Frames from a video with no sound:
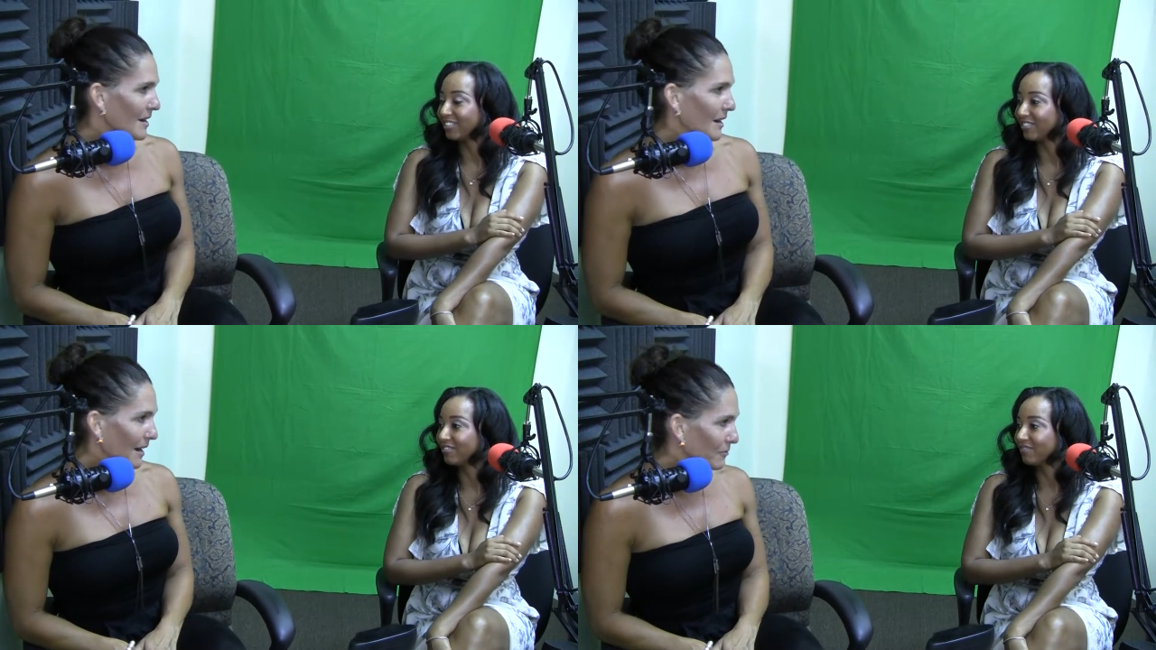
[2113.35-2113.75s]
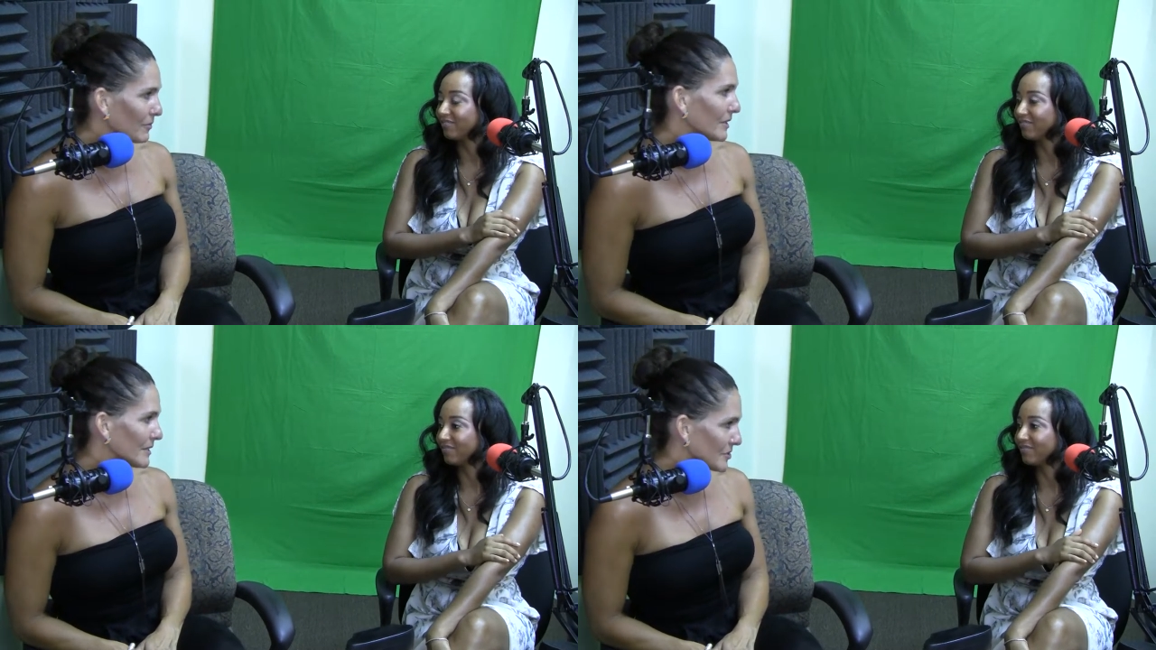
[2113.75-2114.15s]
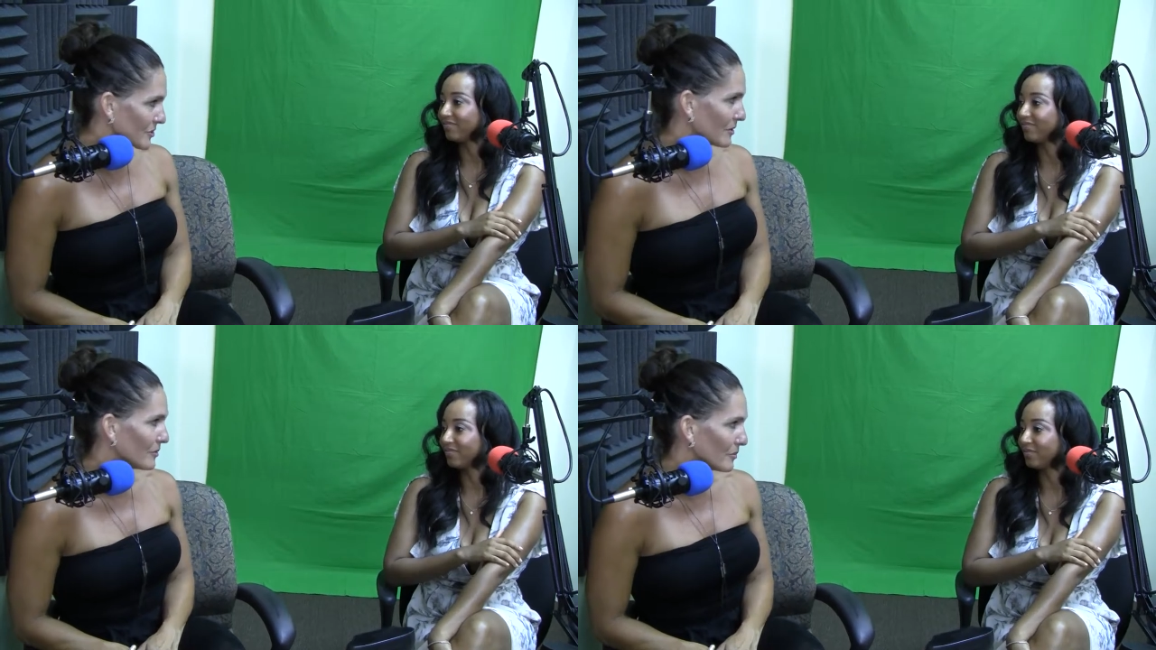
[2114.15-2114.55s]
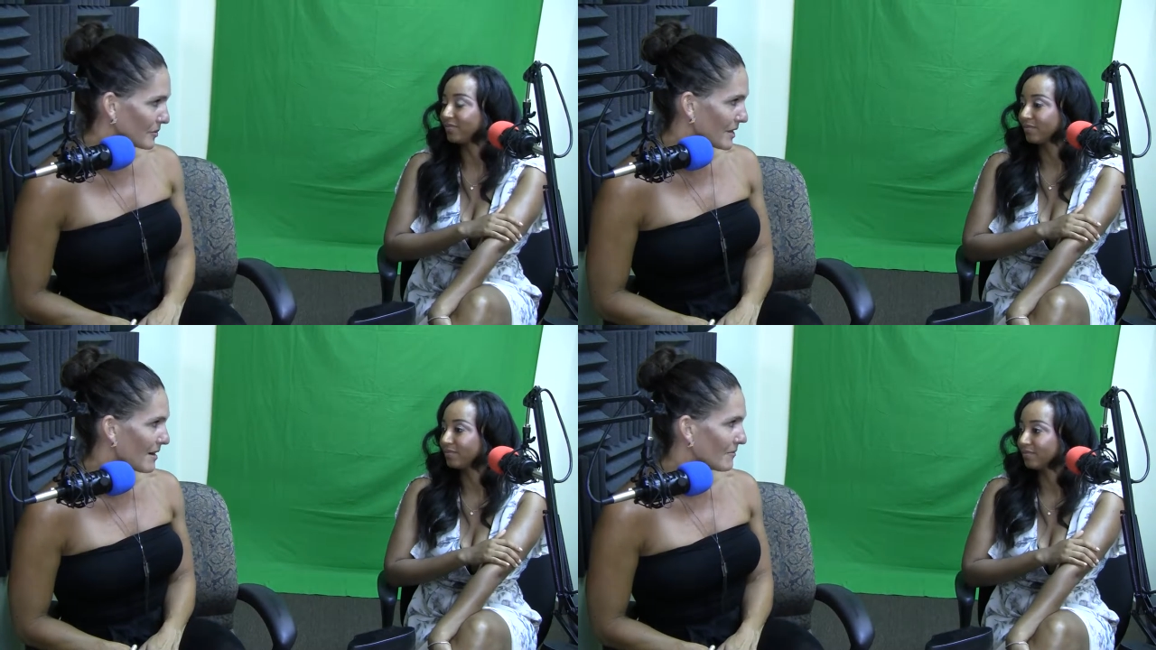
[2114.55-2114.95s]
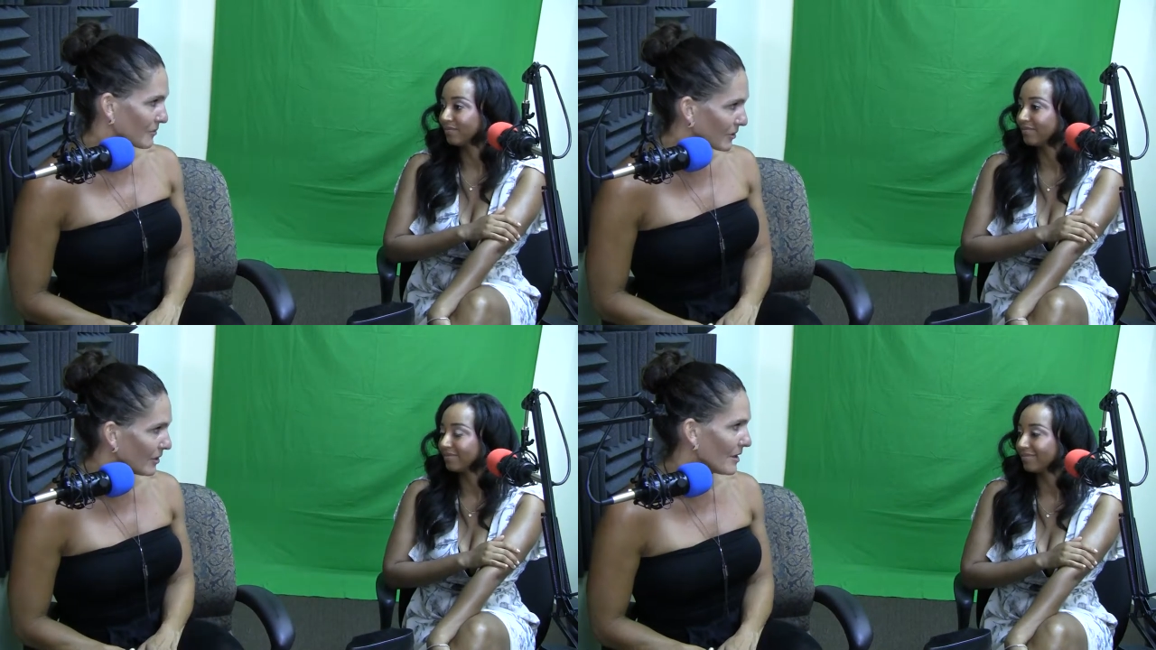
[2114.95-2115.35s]
Speaker 1: I really struggled with that for
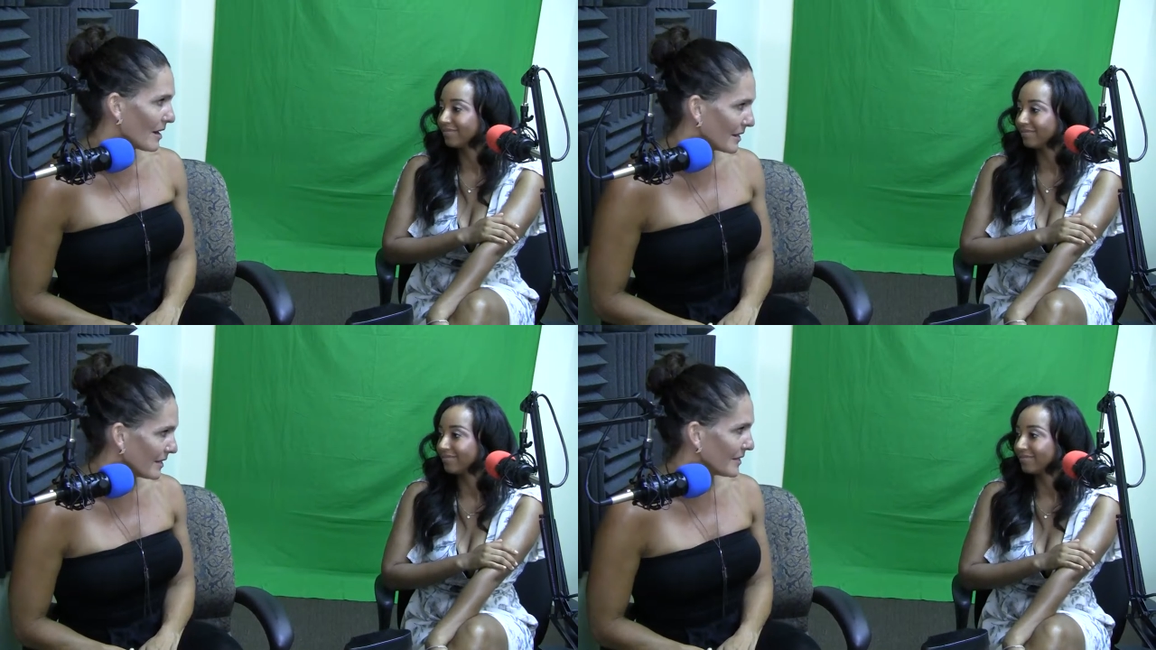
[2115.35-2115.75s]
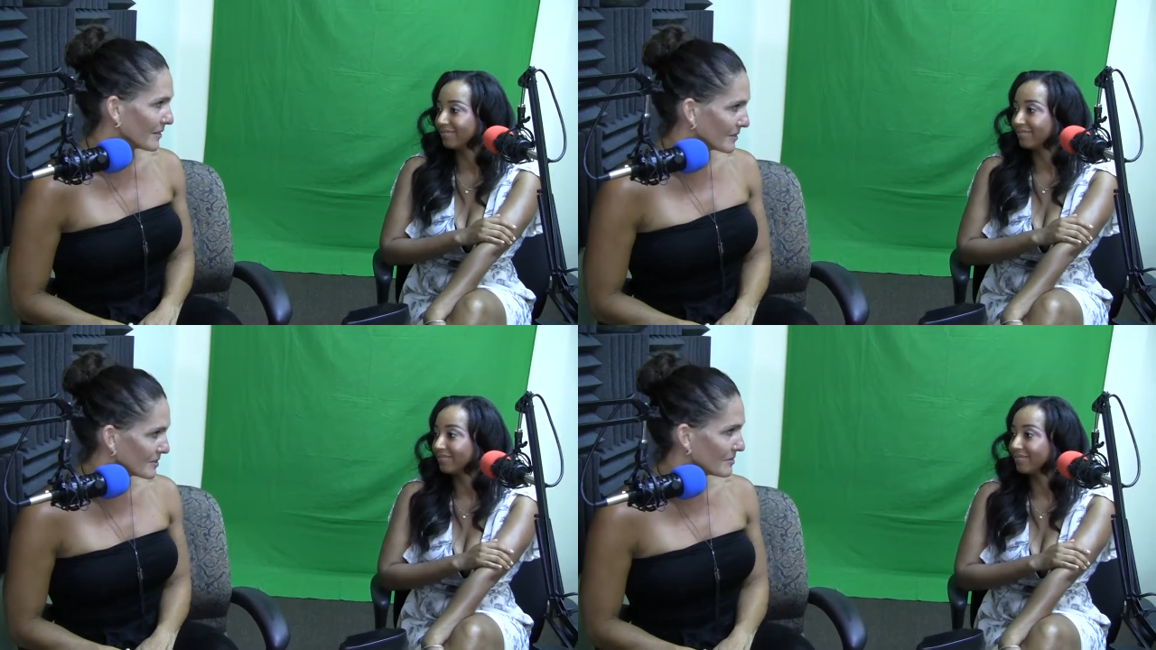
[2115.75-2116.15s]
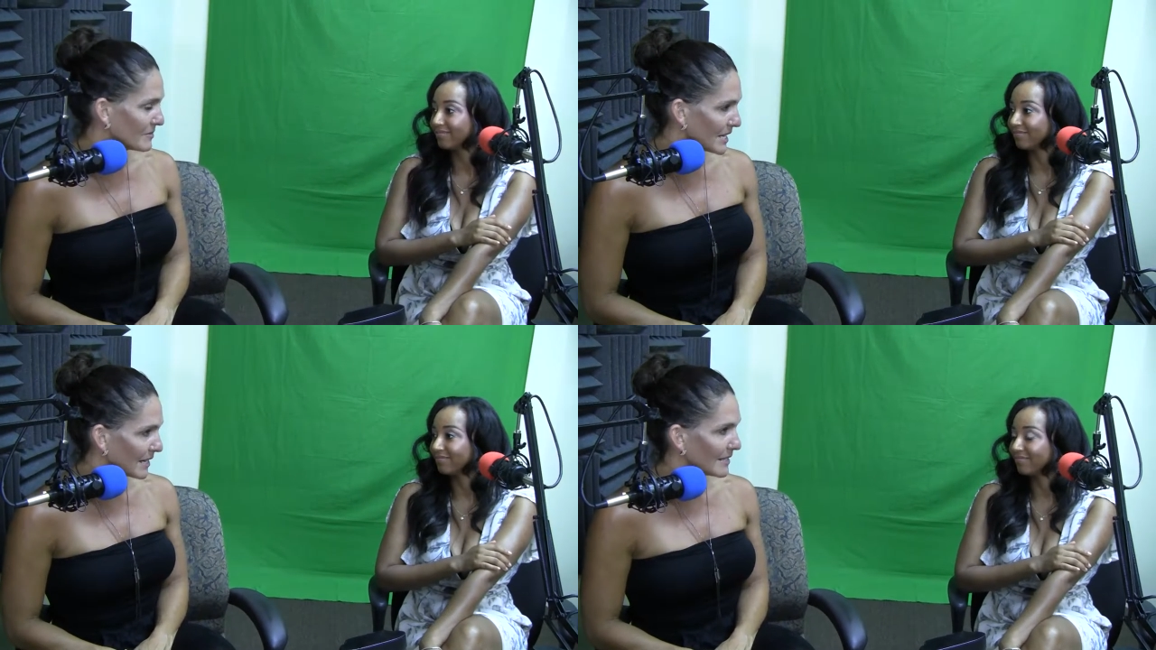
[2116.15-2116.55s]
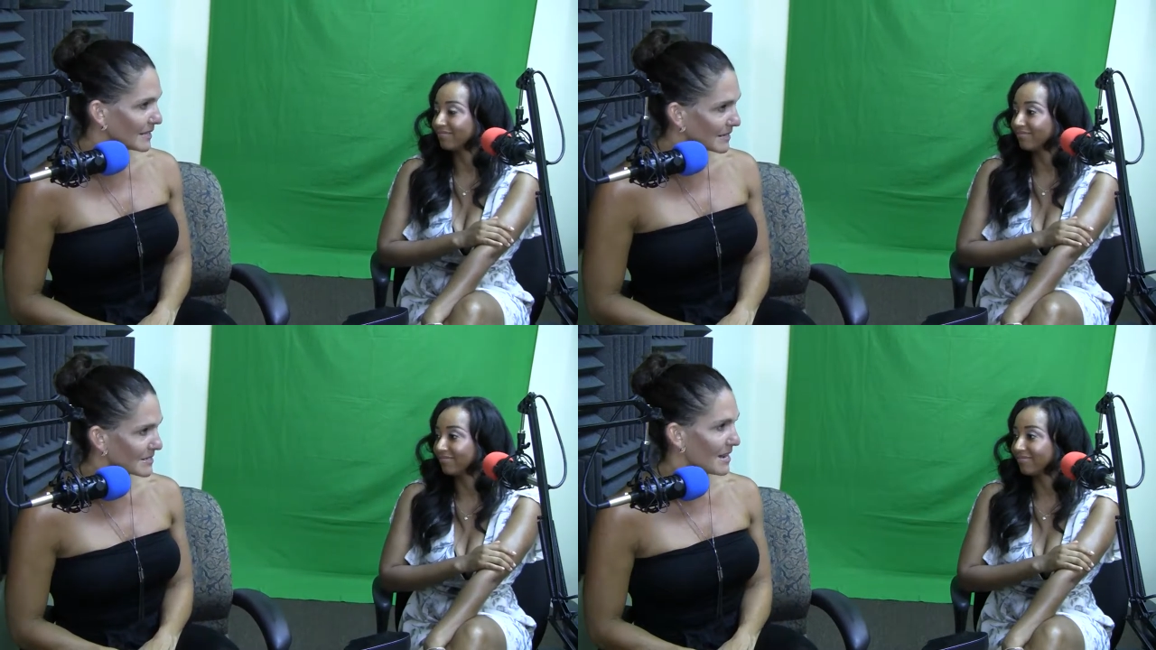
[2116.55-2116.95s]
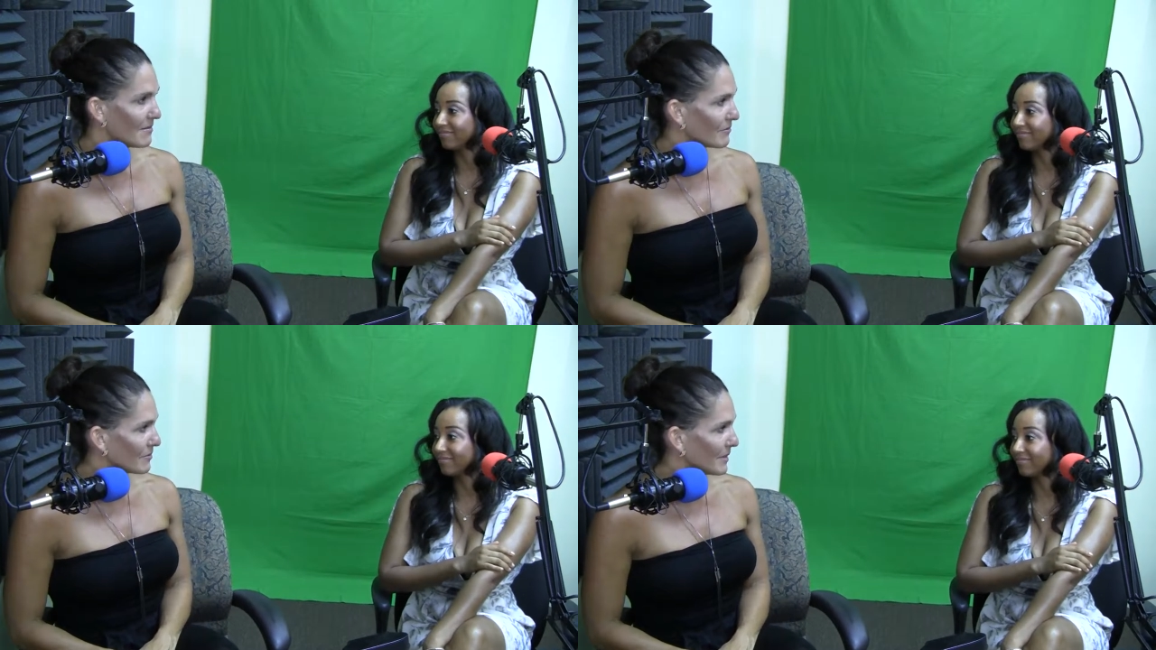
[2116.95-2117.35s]
a lot of years and taking that time
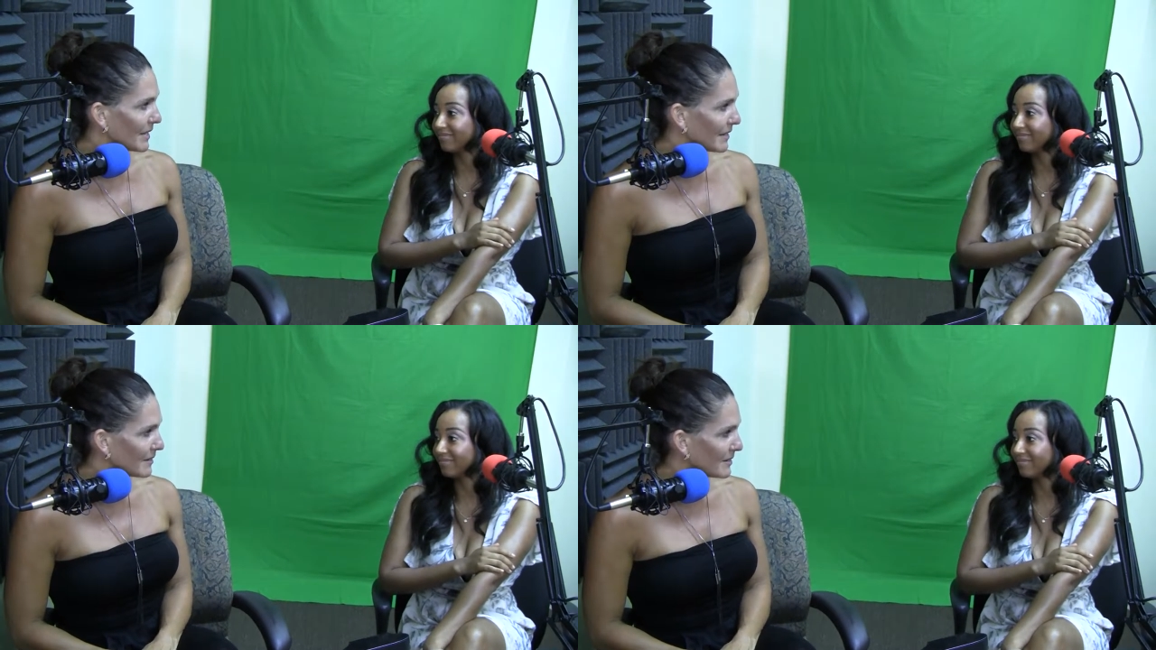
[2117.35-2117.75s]
for me.